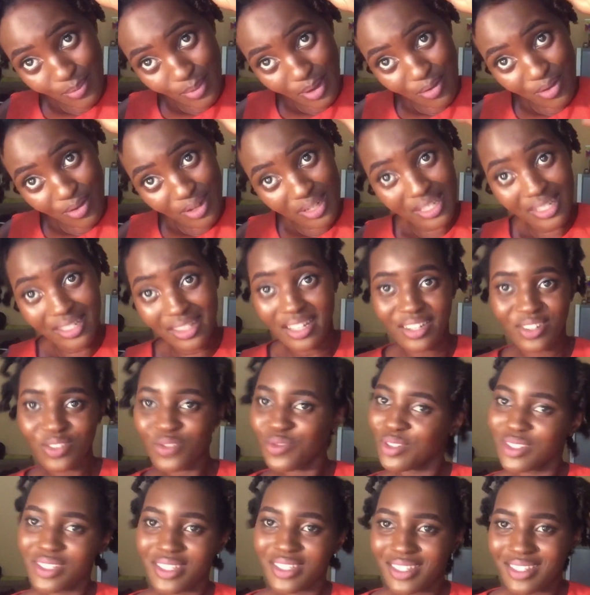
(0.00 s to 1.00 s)
separating the
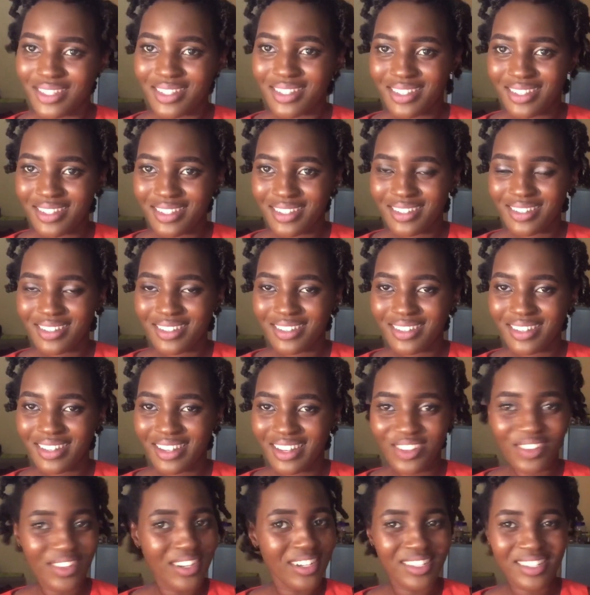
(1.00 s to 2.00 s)
twists,
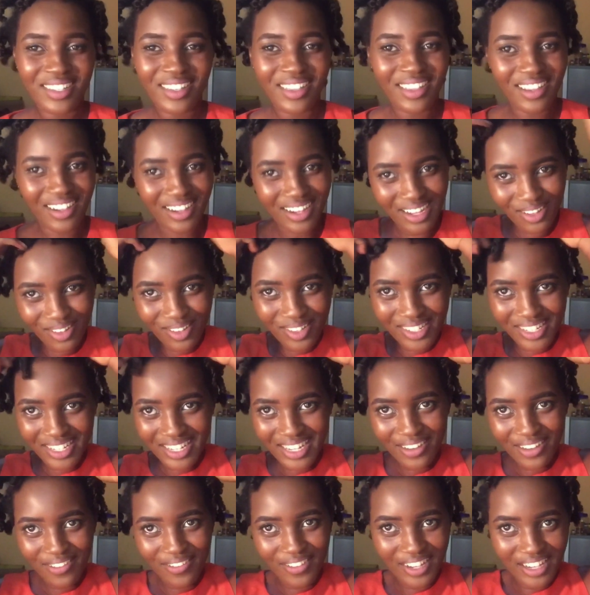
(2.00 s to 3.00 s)
and you can see the curls are
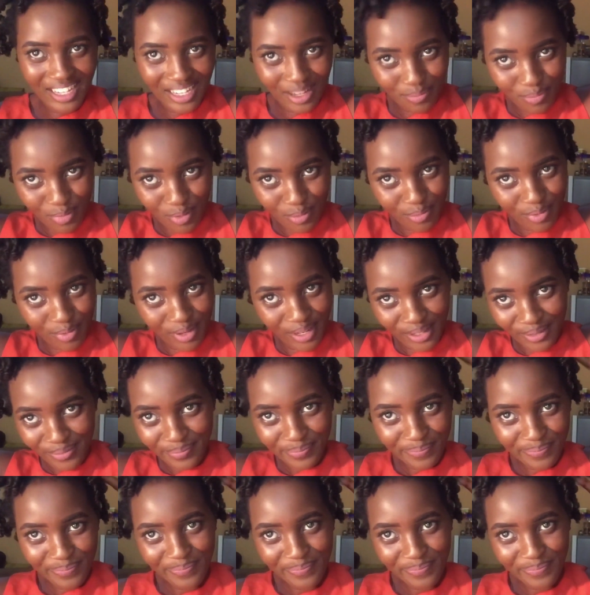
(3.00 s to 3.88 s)
definitely popping.